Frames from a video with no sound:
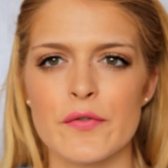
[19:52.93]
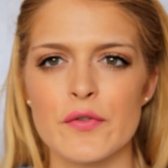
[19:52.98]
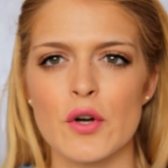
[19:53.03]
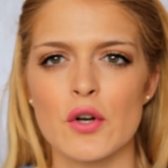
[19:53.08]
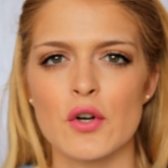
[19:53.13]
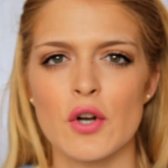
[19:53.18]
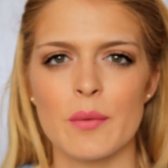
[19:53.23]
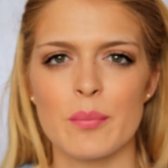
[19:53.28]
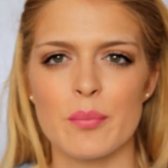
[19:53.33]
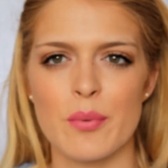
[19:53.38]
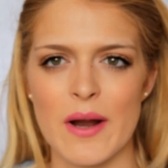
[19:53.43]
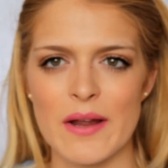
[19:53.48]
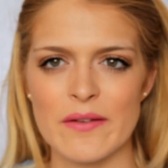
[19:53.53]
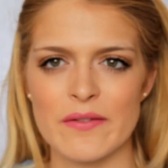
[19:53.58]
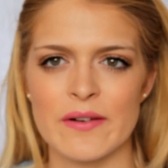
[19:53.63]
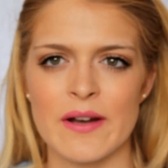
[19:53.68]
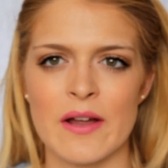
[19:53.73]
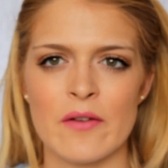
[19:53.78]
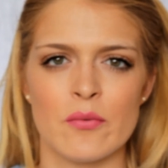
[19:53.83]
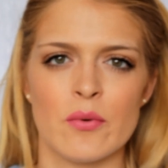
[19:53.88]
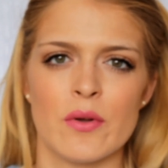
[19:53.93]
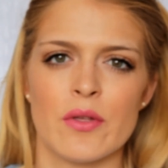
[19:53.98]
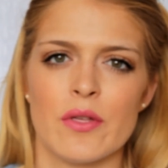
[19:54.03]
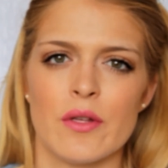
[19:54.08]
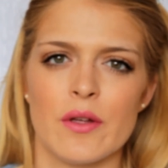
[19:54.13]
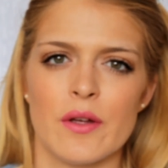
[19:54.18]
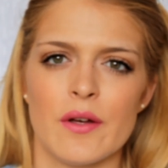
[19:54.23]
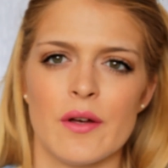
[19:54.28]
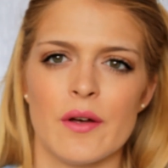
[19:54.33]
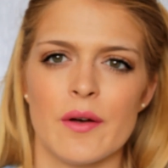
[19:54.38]
you're not brave enough with
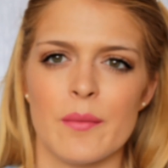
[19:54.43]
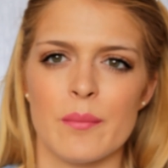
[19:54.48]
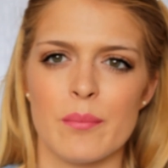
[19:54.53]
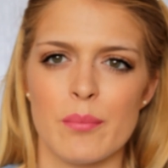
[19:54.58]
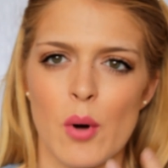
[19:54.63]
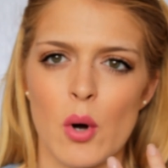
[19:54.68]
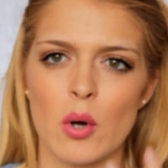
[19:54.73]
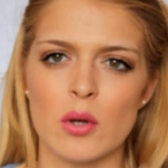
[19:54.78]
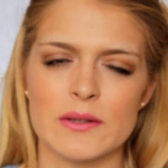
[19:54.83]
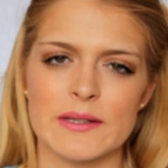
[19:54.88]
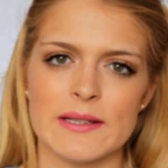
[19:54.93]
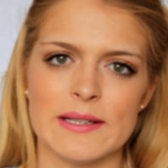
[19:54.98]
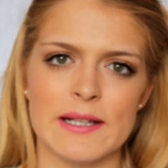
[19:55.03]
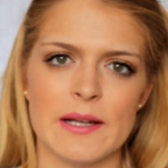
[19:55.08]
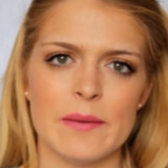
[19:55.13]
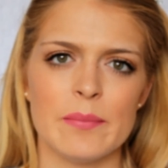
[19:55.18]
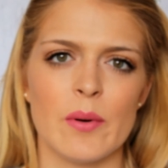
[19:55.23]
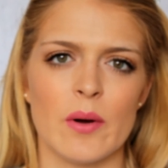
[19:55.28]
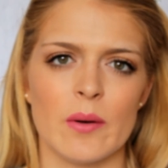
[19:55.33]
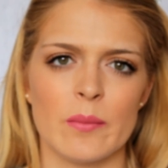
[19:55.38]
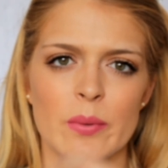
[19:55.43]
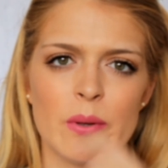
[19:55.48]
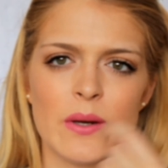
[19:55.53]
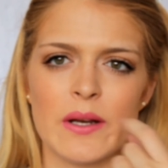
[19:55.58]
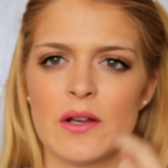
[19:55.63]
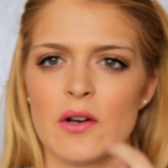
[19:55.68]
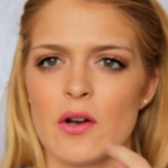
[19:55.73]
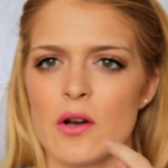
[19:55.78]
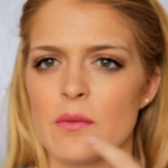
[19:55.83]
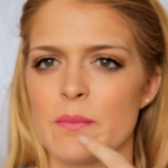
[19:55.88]
a bold lip on
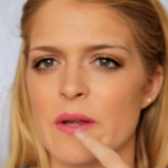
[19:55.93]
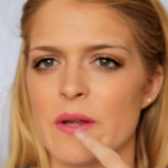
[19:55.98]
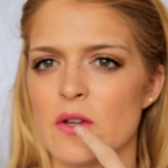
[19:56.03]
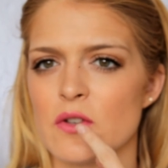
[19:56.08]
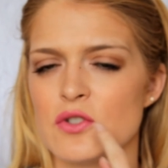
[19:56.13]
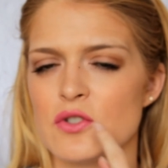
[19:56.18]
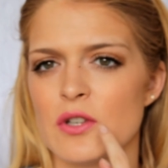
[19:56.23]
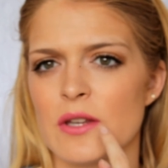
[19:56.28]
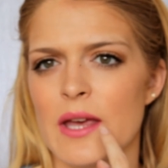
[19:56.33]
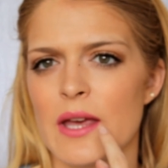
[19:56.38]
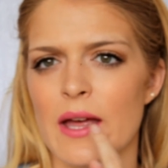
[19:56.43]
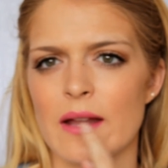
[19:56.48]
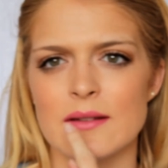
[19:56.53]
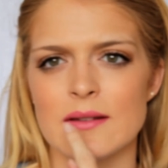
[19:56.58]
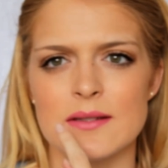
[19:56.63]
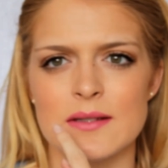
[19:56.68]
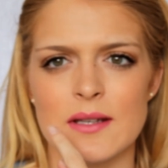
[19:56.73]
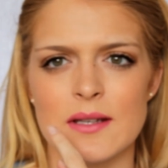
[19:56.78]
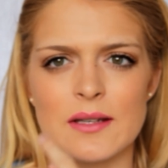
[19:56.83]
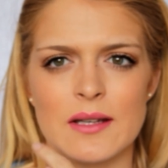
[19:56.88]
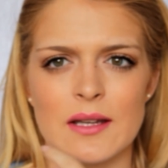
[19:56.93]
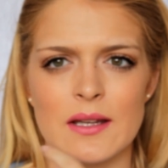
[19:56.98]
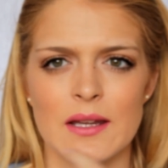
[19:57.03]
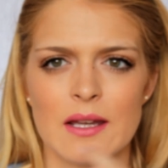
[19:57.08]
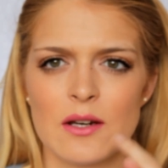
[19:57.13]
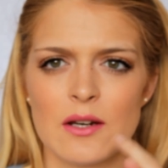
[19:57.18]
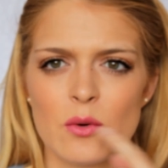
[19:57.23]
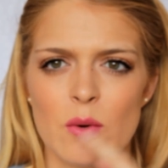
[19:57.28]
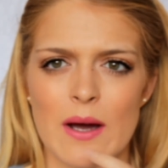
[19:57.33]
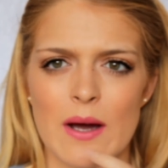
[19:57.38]
putting it on, because you can see it can
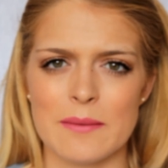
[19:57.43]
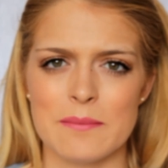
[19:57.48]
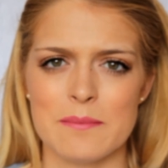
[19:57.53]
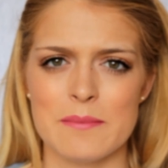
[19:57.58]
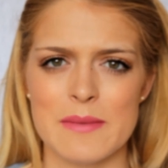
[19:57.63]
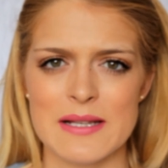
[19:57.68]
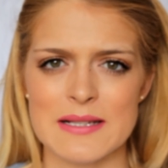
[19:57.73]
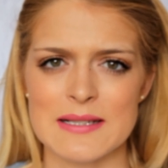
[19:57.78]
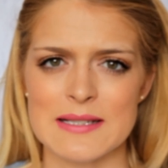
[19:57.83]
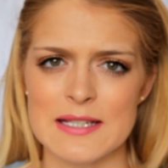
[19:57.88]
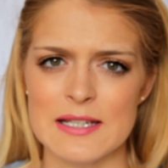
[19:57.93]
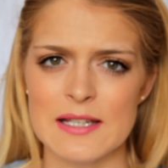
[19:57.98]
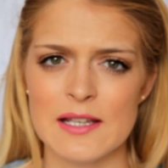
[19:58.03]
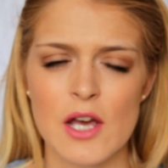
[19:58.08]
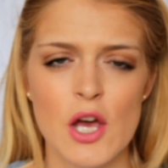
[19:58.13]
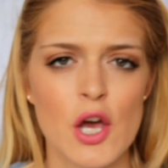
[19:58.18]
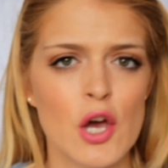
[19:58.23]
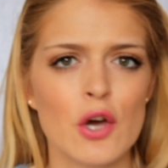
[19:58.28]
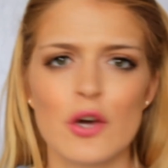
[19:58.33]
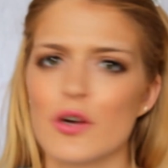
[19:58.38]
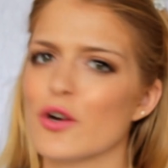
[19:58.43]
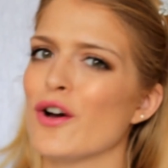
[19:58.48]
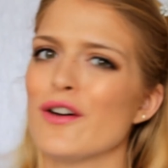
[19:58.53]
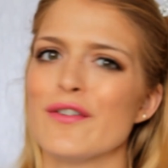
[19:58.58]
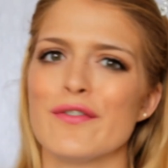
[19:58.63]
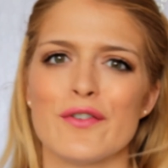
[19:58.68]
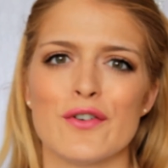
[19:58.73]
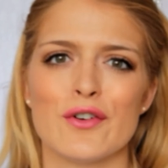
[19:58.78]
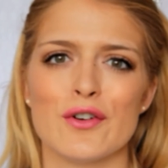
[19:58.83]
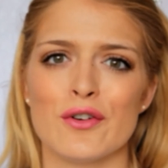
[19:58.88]
get quite messy, go
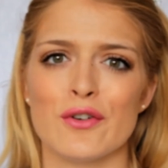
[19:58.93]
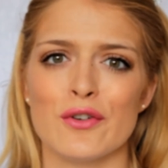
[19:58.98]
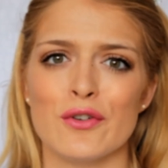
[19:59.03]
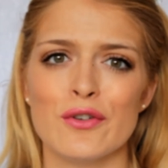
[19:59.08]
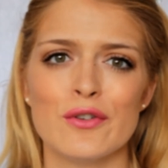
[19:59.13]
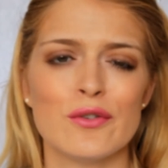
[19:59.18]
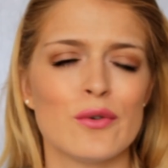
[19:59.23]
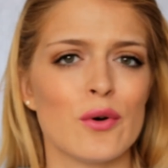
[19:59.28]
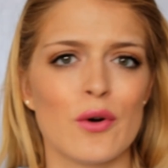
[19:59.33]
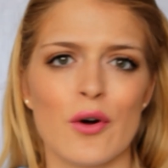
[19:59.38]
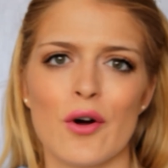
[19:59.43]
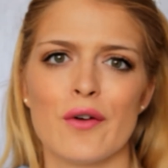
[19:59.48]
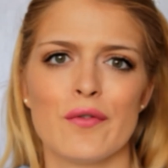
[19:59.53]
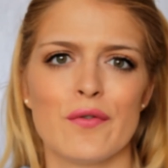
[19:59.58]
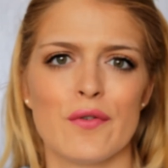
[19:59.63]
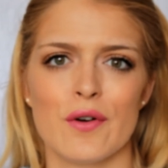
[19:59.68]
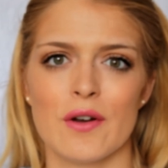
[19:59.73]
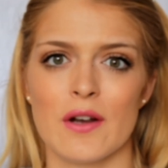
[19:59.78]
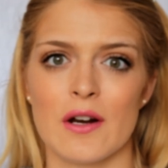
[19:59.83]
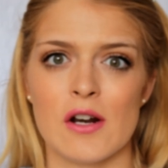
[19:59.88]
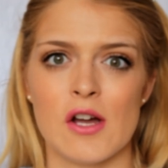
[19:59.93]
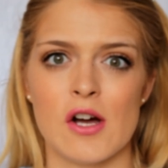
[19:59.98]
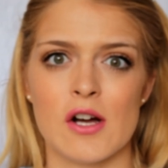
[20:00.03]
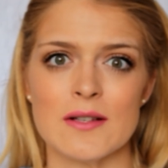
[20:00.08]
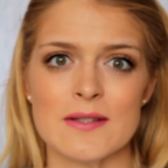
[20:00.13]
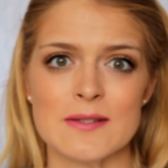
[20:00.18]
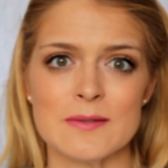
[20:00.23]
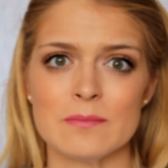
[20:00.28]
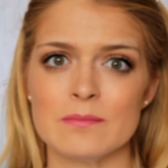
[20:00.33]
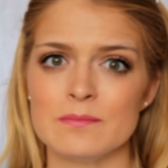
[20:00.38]
for a nude or go for a
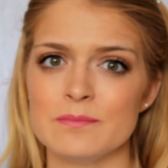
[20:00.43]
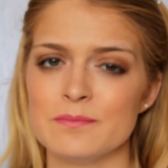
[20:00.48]
gloss.